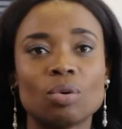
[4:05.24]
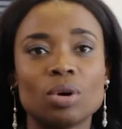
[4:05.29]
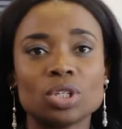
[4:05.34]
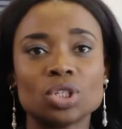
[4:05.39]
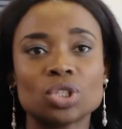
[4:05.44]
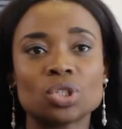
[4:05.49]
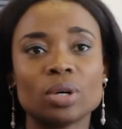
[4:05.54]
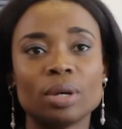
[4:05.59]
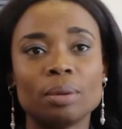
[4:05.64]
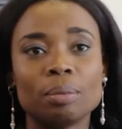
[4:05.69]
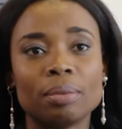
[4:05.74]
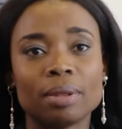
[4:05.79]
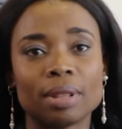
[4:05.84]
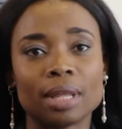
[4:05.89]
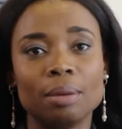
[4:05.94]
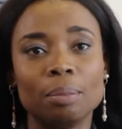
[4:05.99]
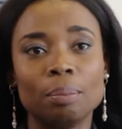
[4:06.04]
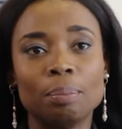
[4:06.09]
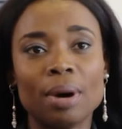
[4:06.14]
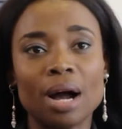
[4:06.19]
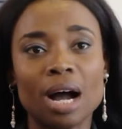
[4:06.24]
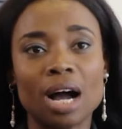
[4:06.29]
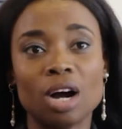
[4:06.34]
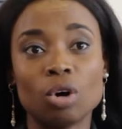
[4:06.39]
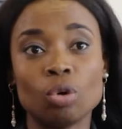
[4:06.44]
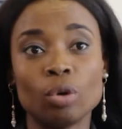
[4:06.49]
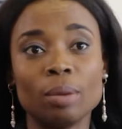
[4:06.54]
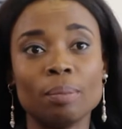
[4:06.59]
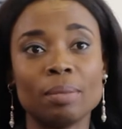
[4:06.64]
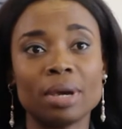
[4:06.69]
want to empower
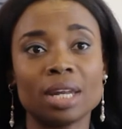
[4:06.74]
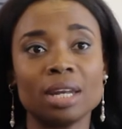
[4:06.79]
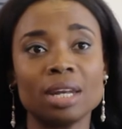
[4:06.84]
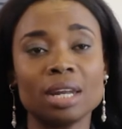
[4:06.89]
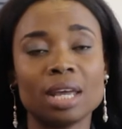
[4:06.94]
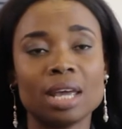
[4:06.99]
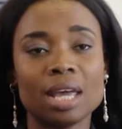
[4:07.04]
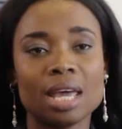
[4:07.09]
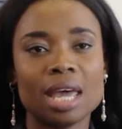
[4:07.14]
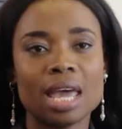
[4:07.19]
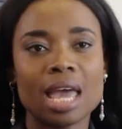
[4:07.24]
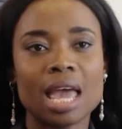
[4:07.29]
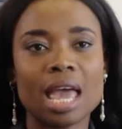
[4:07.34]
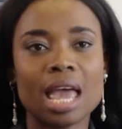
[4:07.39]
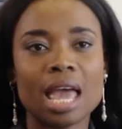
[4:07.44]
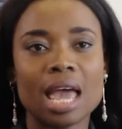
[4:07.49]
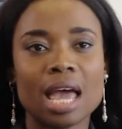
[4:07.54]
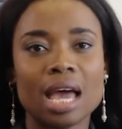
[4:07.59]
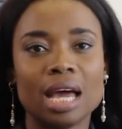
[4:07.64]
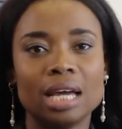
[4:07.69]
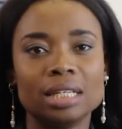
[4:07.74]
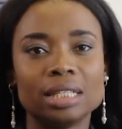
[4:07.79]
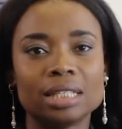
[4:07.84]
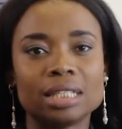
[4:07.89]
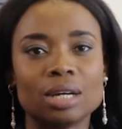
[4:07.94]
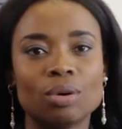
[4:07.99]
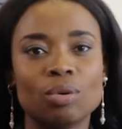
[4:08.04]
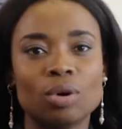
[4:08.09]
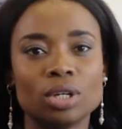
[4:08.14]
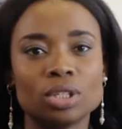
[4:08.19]
women and
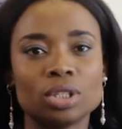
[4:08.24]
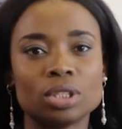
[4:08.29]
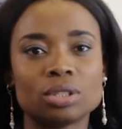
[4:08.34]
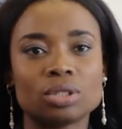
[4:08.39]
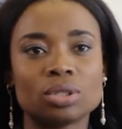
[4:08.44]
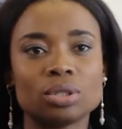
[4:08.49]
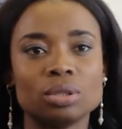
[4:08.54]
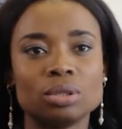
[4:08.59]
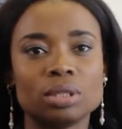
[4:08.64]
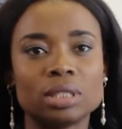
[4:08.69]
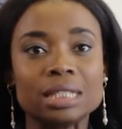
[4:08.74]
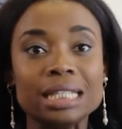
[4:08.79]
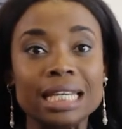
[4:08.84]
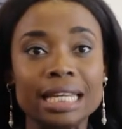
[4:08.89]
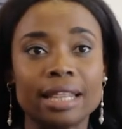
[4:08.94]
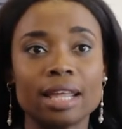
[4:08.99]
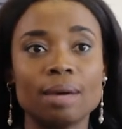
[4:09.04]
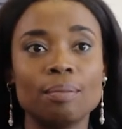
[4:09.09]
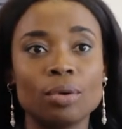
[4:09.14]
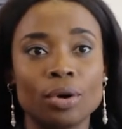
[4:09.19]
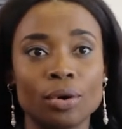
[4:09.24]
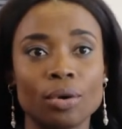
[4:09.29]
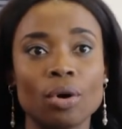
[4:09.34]
I want to see them